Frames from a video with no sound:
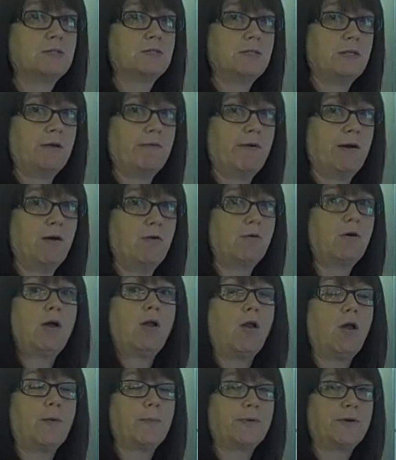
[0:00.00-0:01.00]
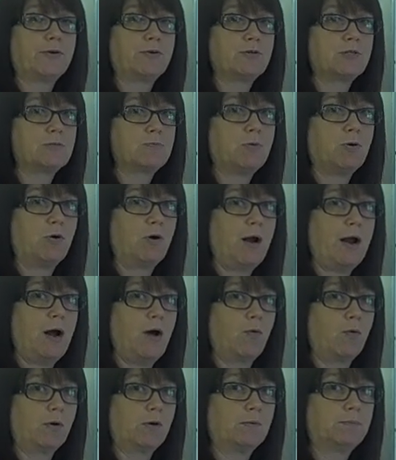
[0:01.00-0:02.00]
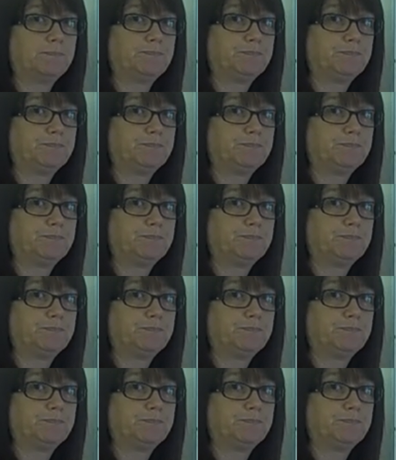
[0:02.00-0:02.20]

0 kilometers per hour.